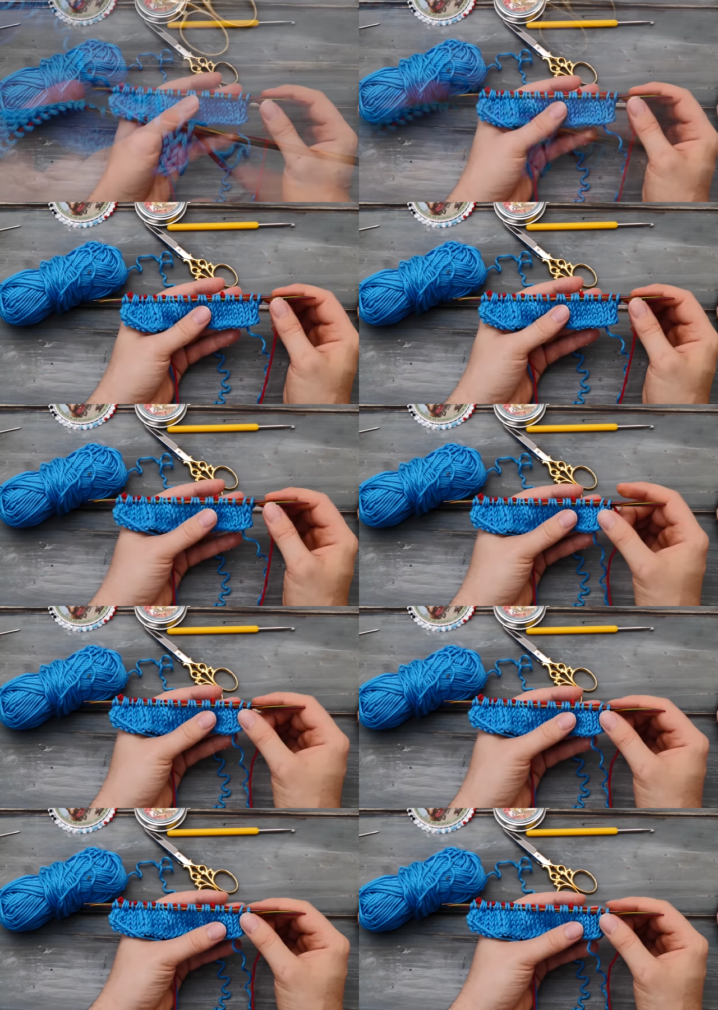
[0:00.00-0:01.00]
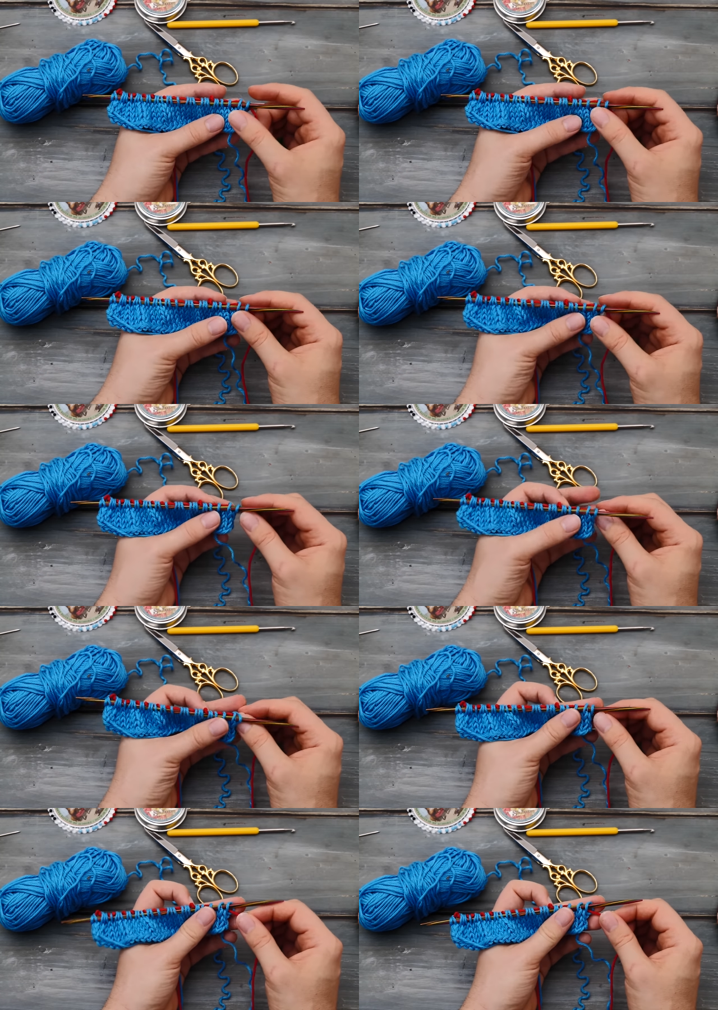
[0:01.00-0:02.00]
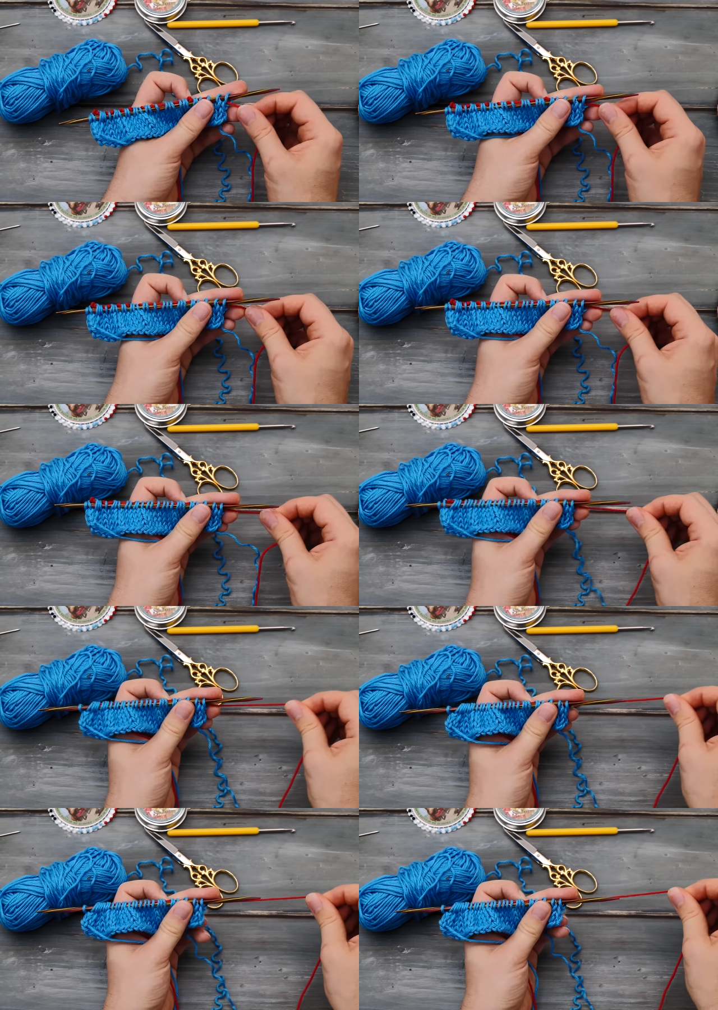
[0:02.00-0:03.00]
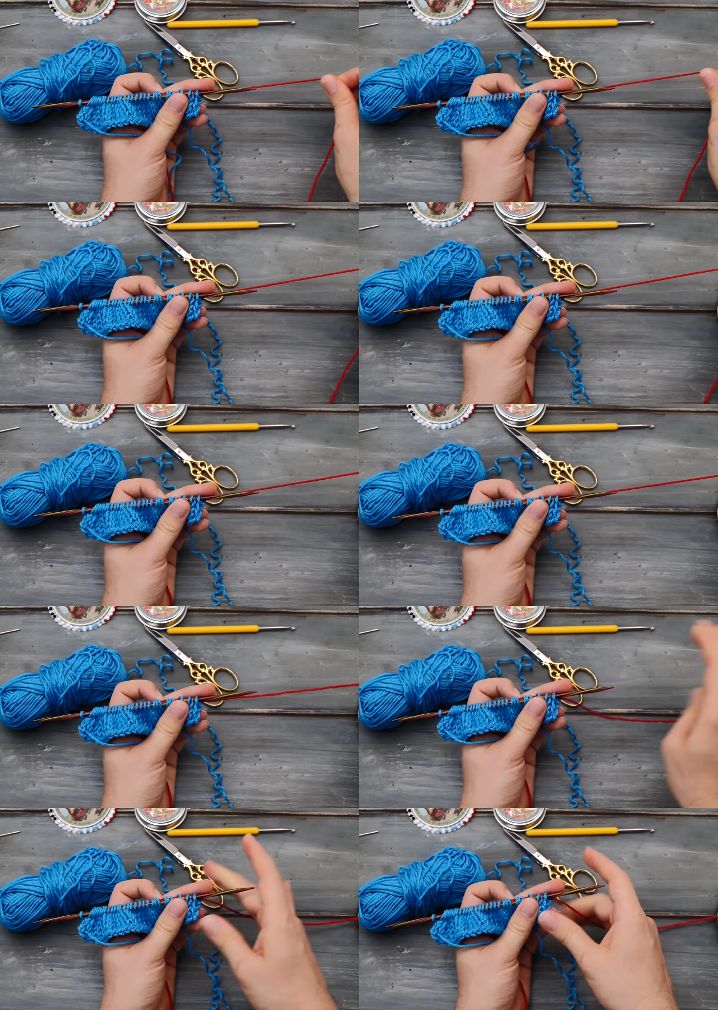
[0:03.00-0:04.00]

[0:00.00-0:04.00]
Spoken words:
No face is visible, so there are no lips to read.